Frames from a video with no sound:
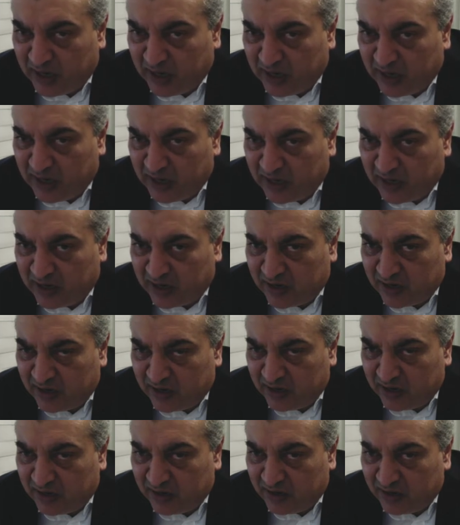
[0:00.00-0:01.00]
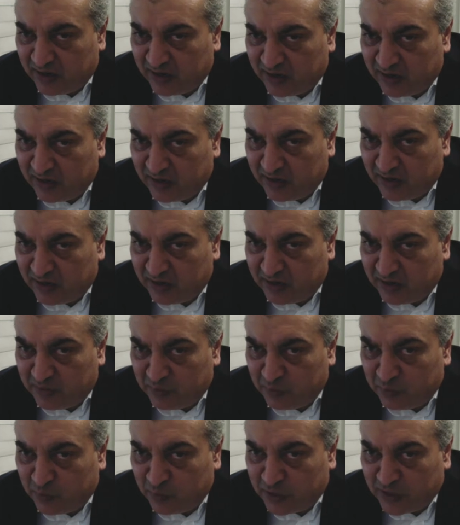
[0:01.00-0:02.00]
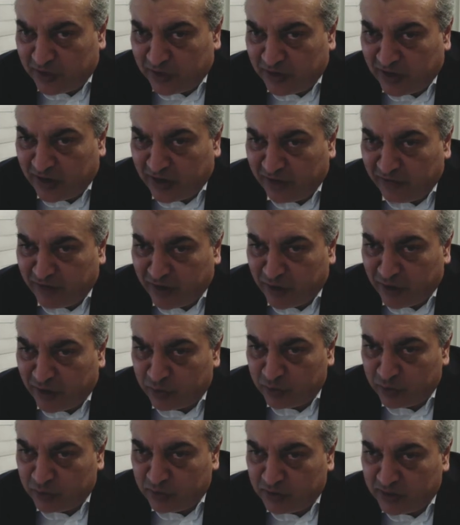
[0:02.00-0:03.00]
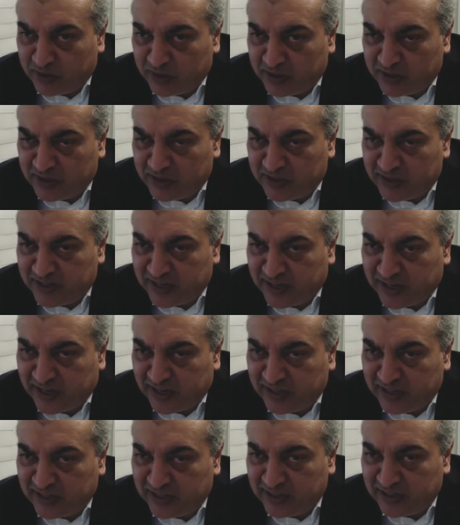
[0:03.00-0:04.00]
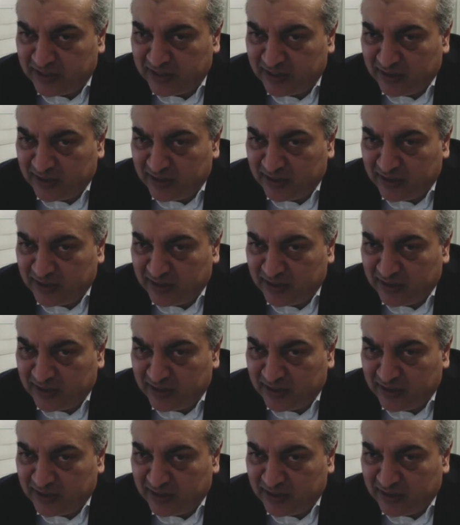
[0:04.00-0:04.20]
And what I have found is that